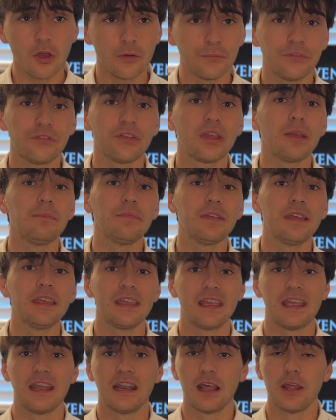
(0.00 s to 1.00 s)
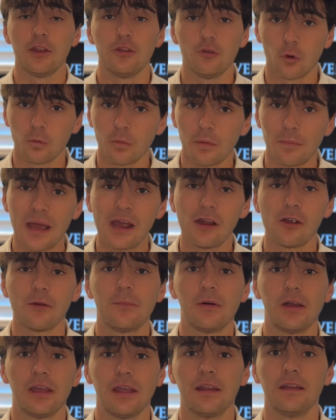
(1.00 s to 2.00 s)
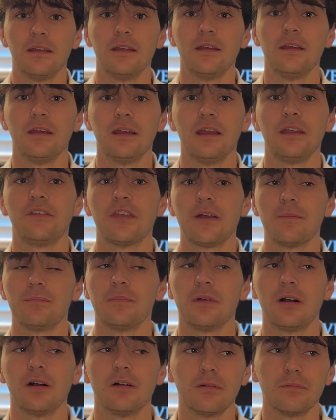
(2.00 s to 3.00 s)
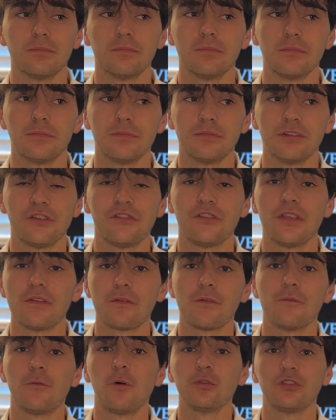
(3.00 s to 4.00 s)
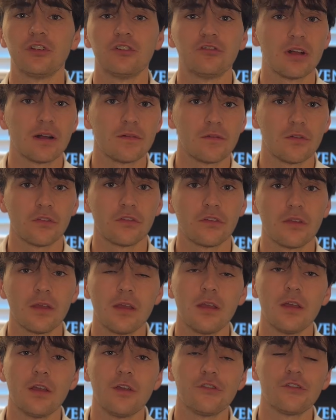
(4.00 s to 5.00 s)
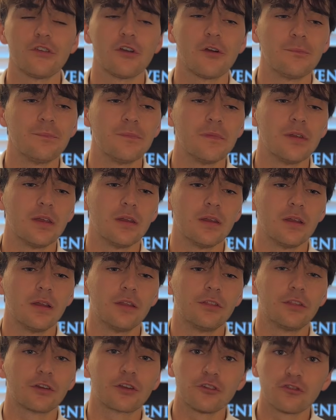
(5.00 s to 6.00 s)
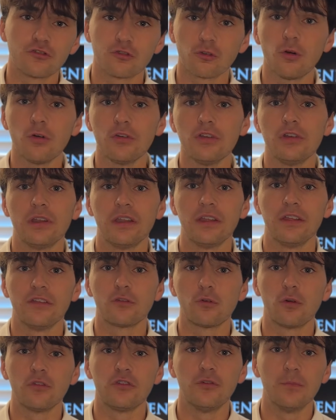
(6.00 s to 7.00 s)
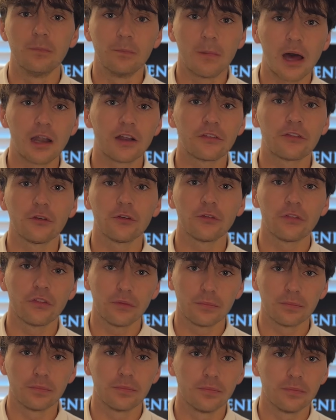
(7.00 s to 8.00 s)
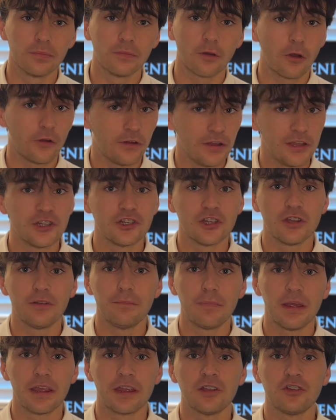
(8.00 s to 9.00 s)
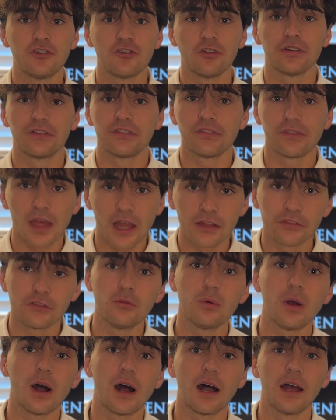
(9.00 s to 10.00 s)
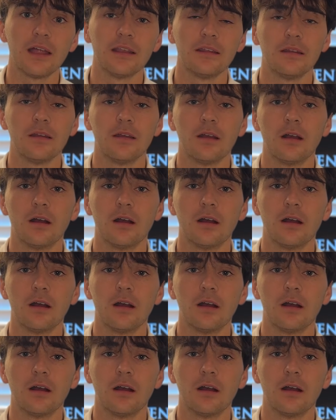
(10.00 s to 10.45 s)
Same thing in a normal power plant, except just different voltage levels. So the control unit is going to monitor our engine, making sure it's not too hot,